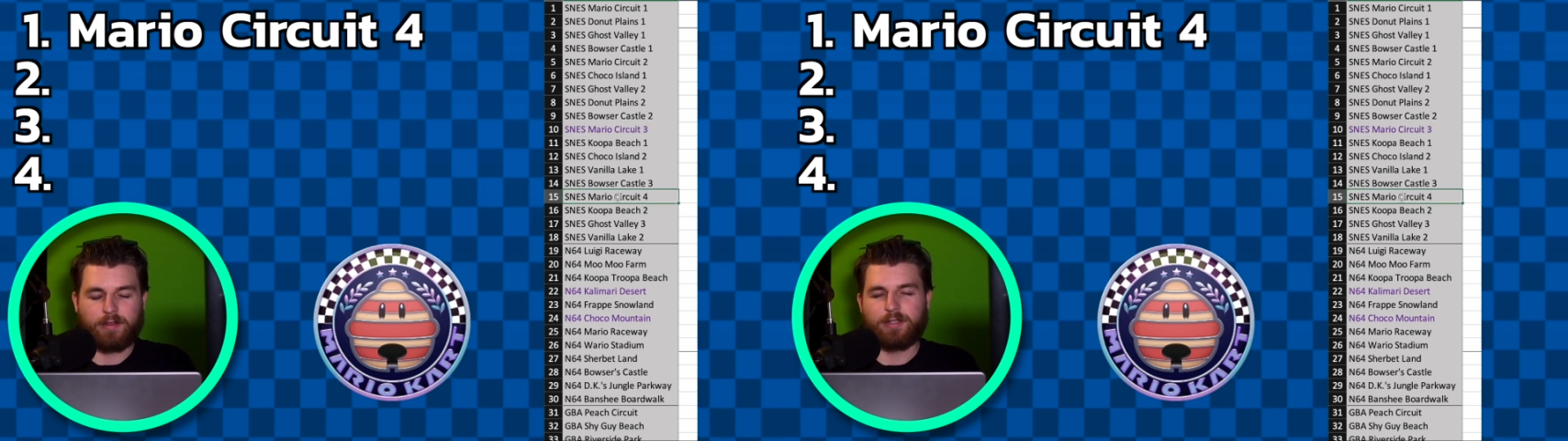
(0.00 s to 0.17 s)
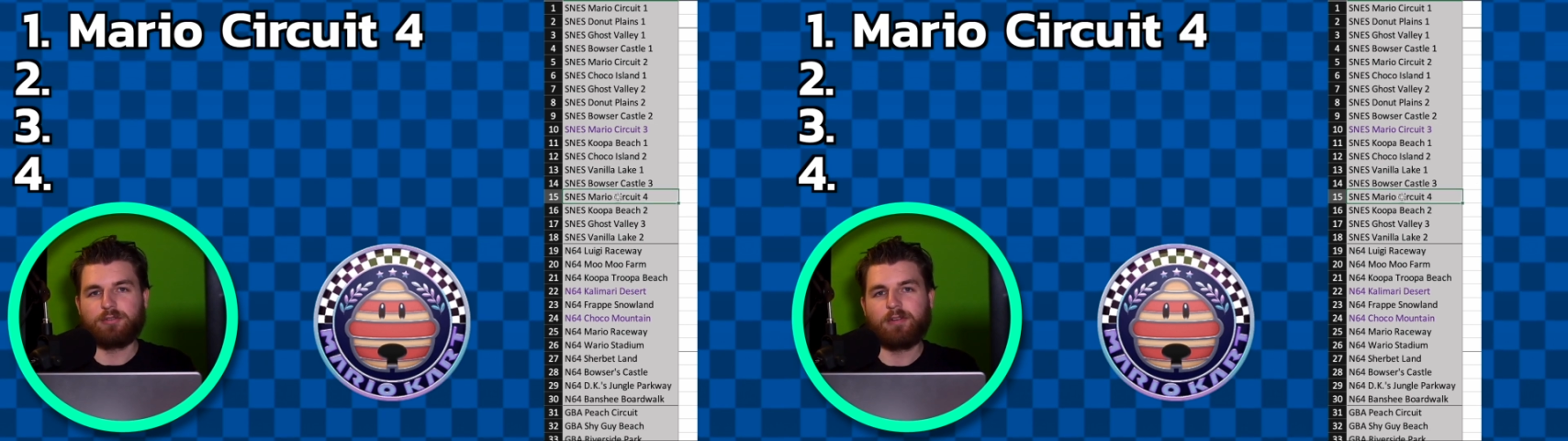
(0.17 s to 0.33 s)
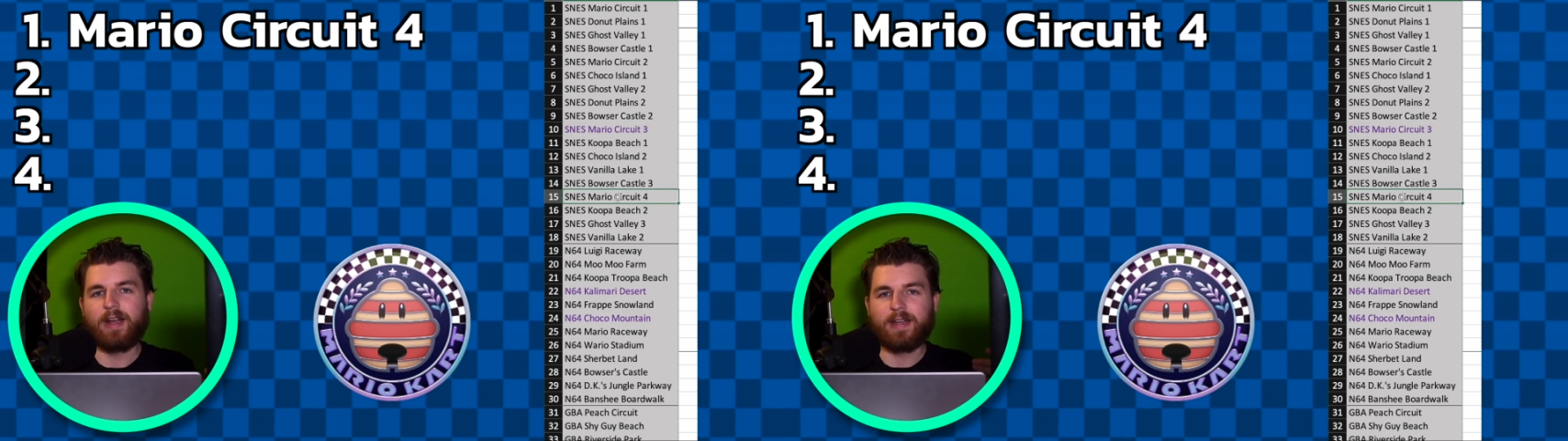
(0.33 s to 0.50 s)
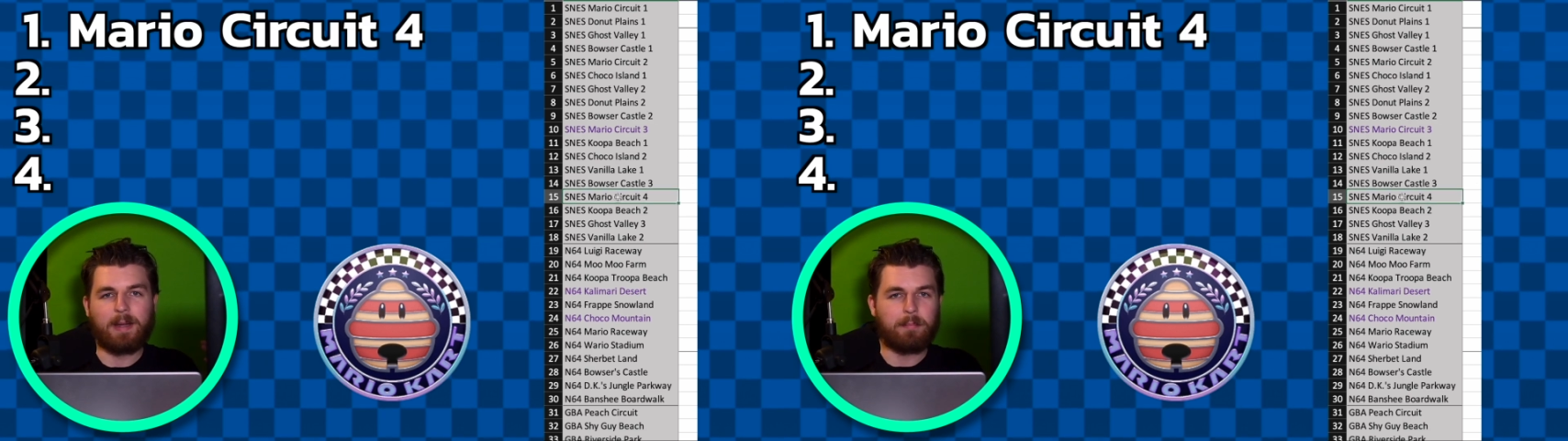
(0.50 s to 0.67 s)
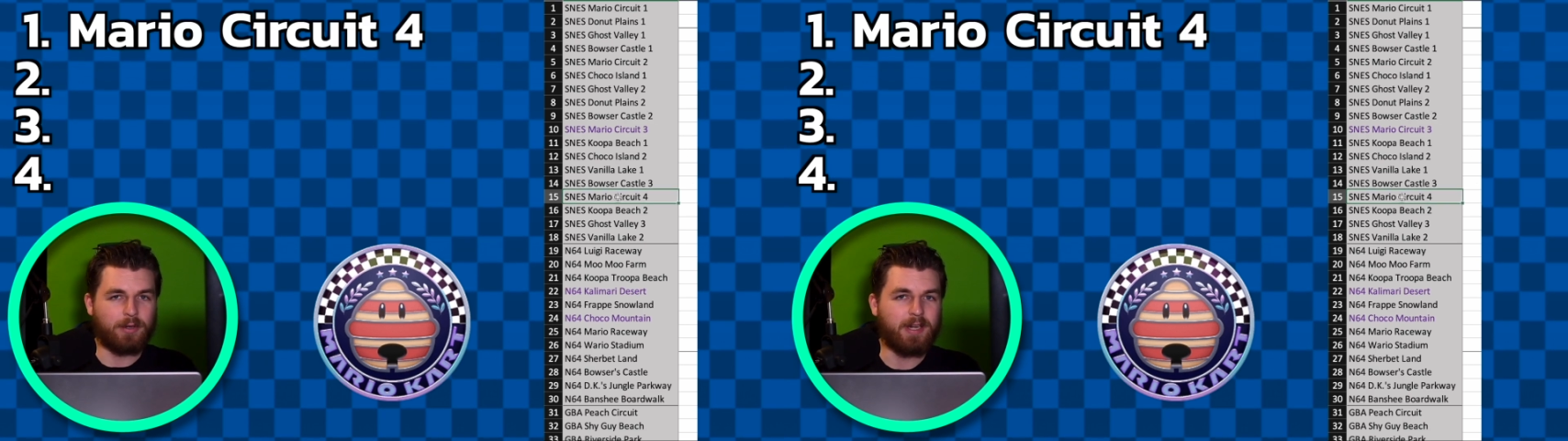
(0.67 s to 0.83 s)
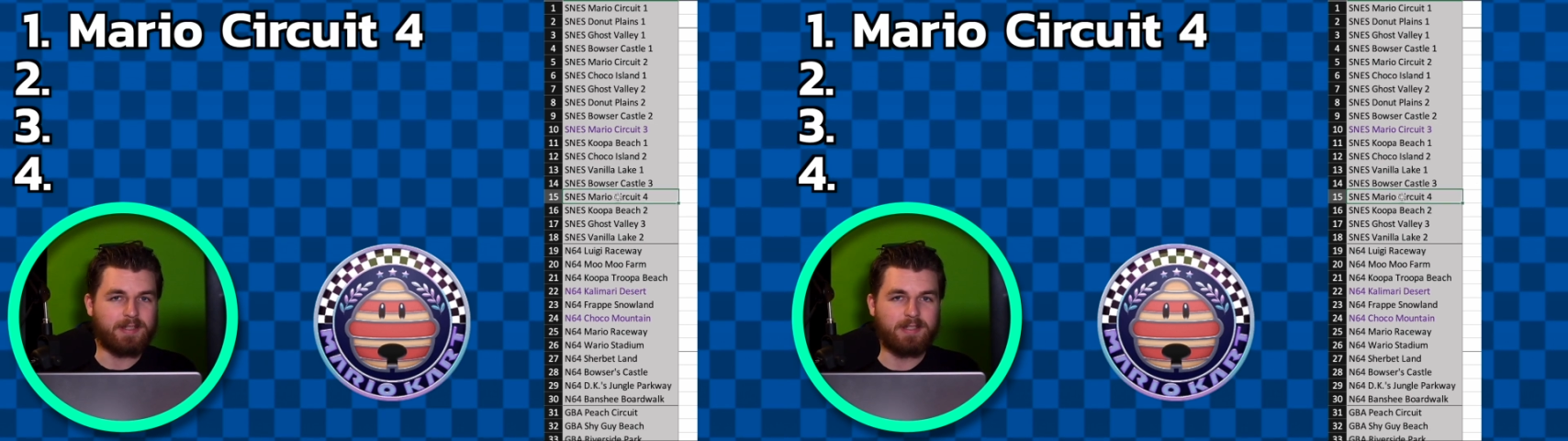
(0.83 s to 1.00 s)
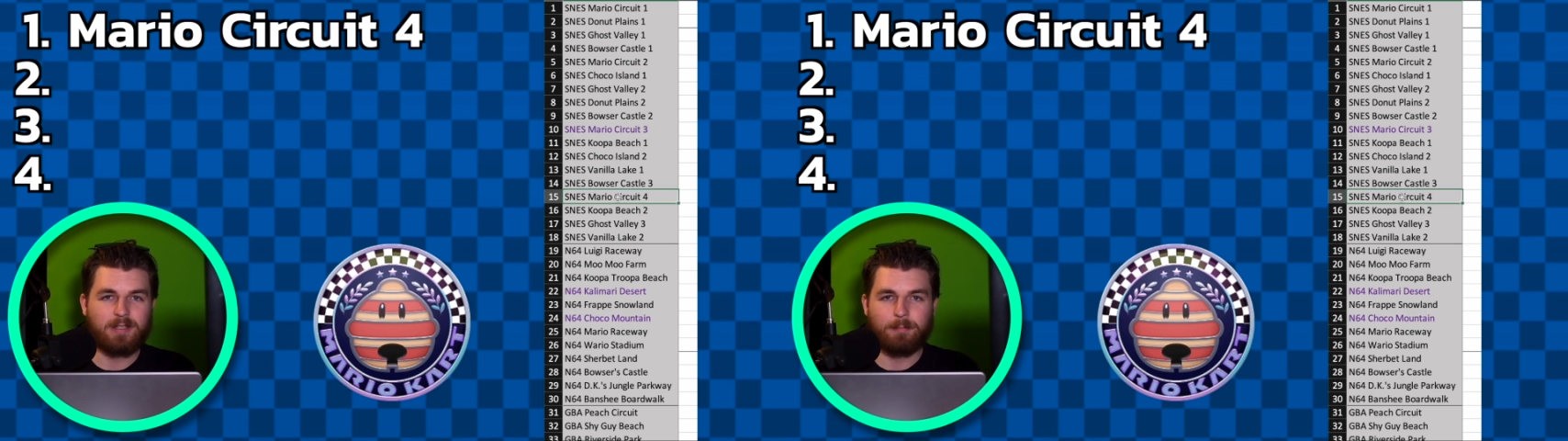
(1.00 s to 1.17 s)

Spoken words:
the track I predicted to